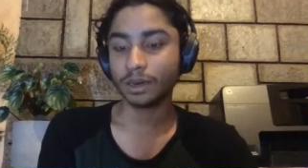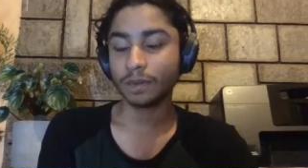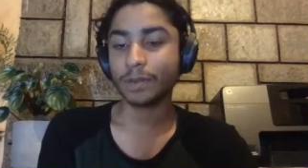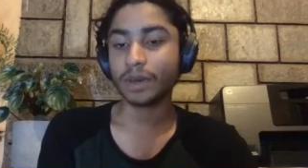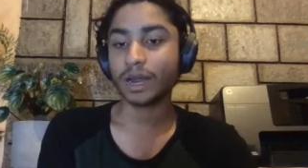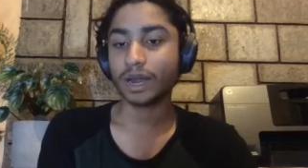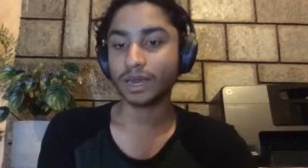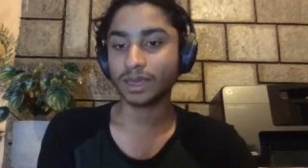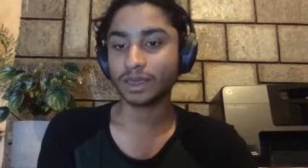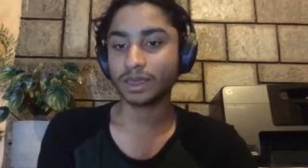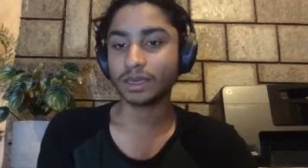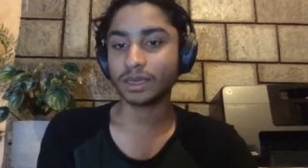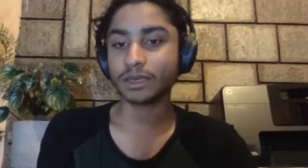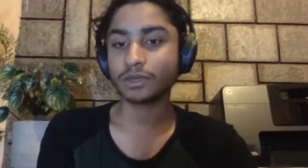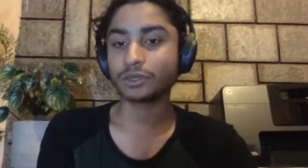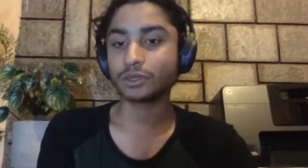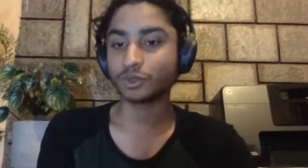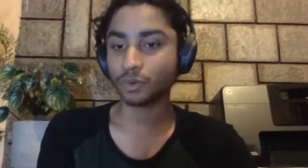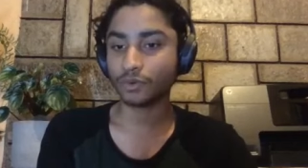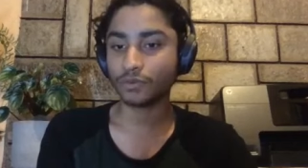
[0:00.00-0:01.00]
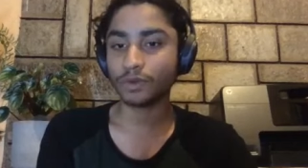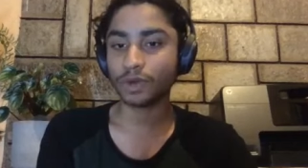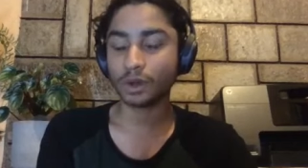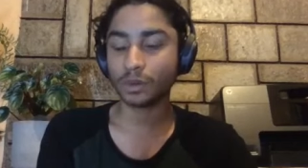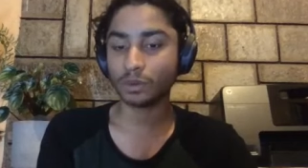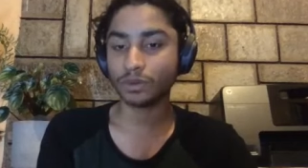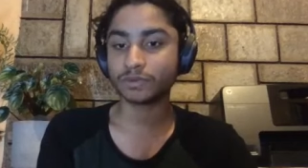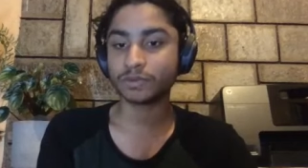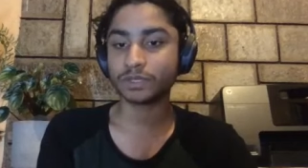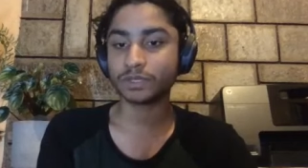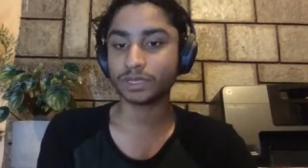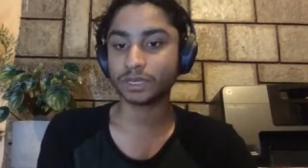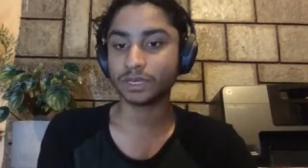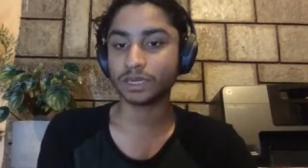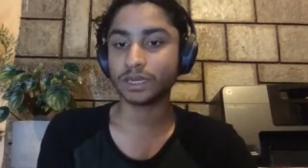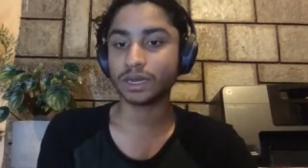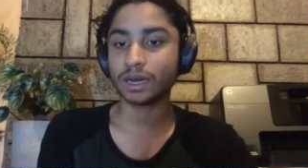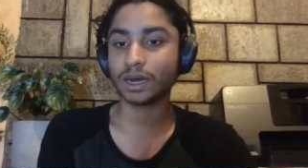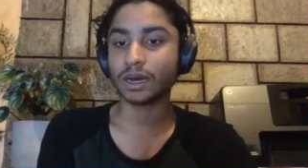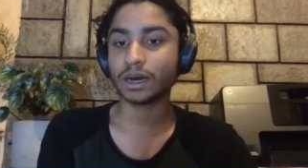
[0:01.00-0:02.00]
But I think so far we've
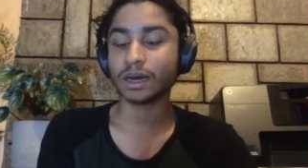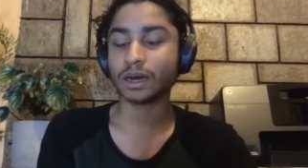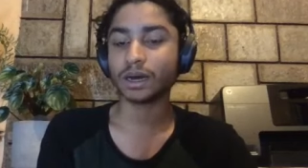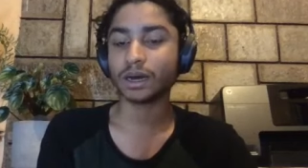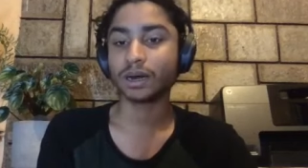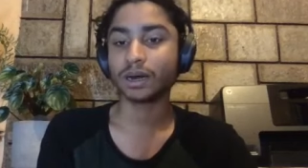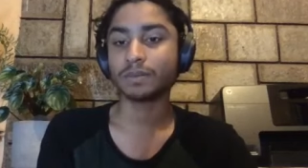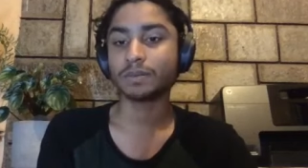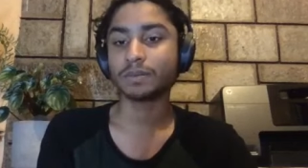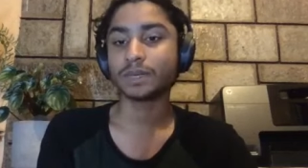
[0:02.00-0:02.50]
seen uh,